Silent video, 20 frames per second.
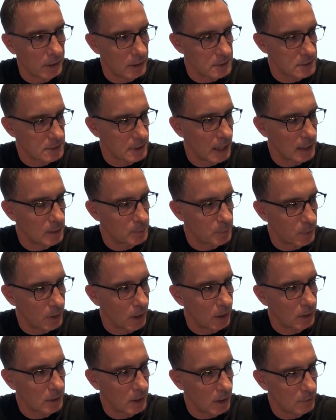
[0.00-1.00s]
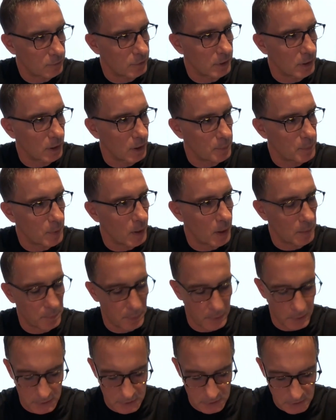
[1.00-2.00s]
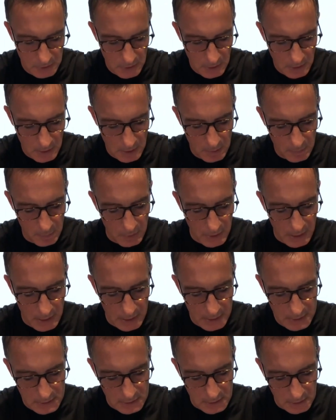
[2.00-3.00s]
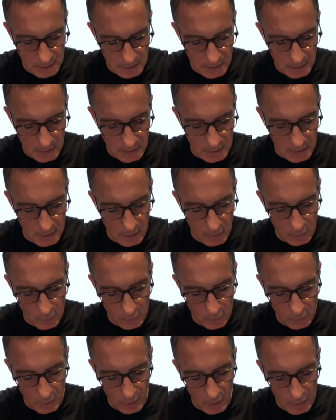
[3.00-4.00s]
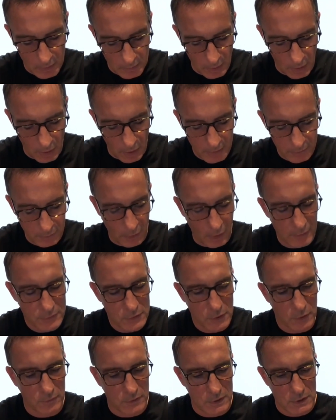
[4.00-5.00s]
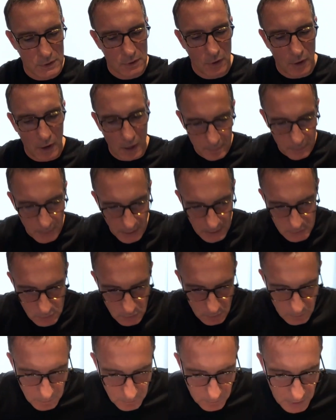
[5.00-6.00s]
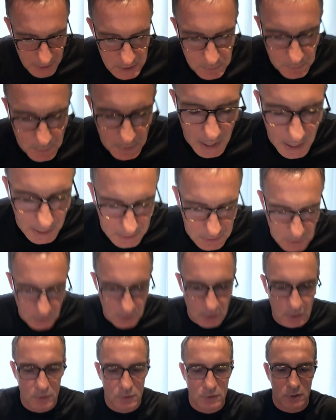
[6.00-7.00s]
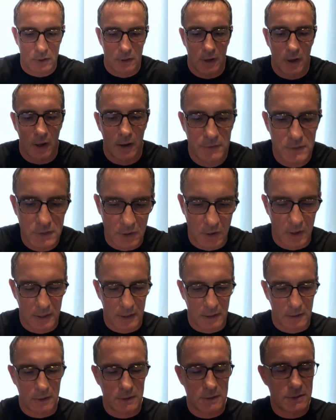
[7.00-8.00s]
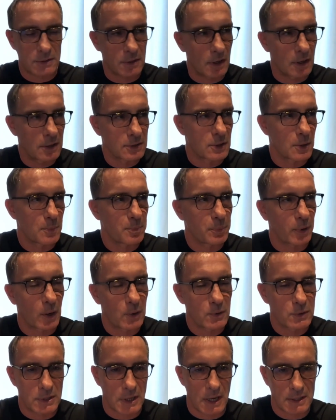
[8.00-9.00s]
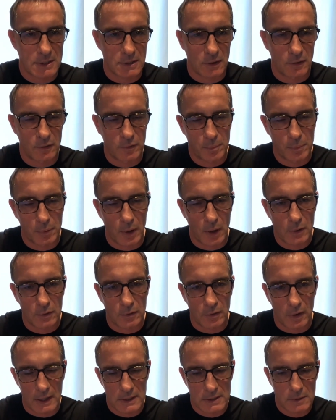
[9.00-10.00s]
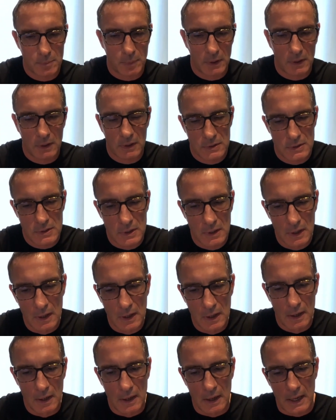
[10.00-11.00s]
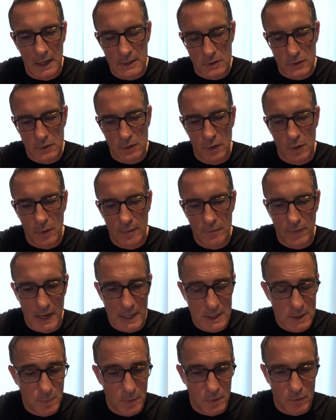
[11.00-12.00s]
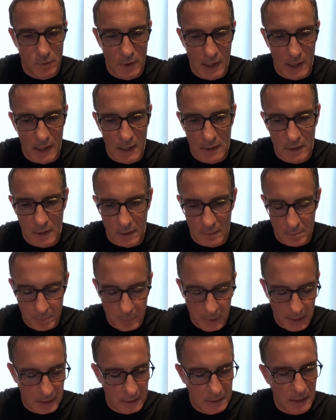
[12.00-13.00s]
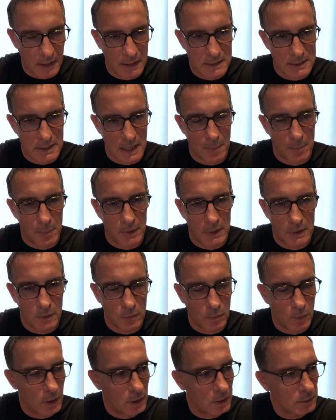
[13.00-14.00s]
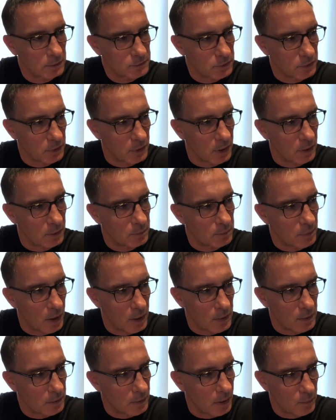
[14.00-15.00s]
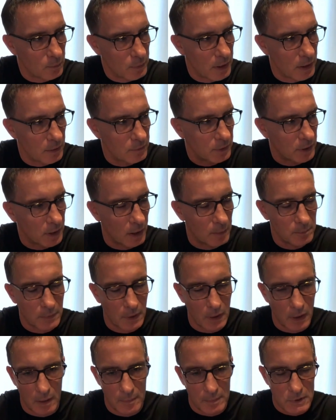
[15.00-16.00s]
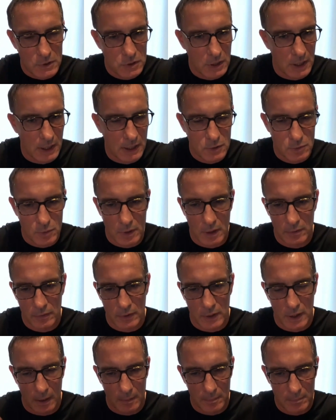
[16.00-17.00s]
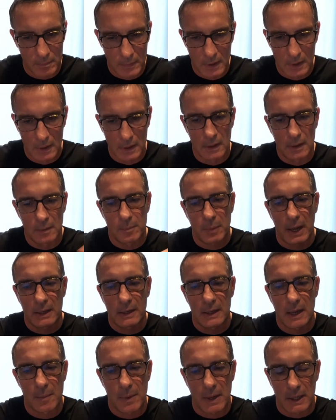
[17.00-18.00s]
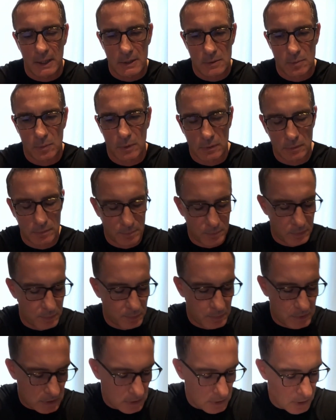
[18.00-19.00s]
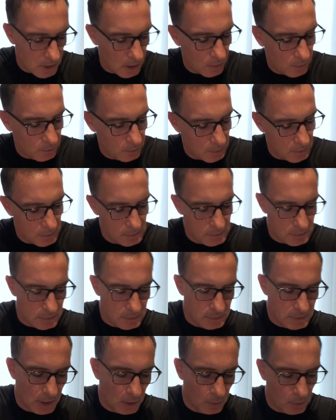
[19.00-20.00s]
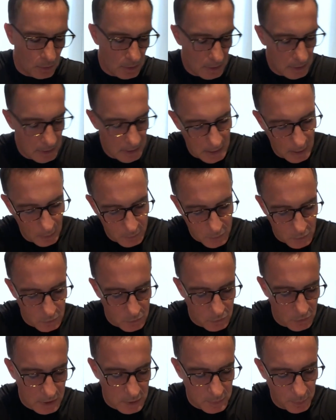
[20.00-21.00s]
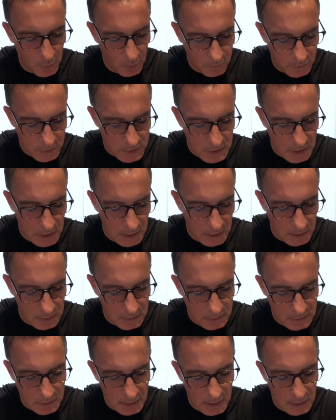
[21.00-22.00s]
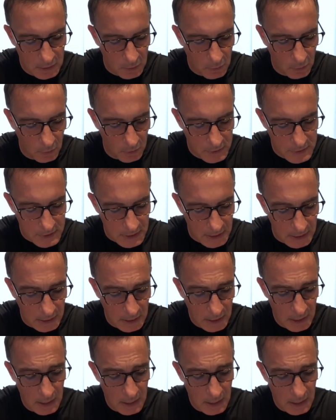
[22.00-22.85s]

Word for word: as Caden put it, uncovering our purpose. But it is you know I've, I've sort of described that sort of investment execution life cycle as, as the process of progress because it's through investment really that big things happen in the world. You know, uh, we overcome climate change, we'll overcome pandemics, we'll you know deal, help to address poverty and inequality,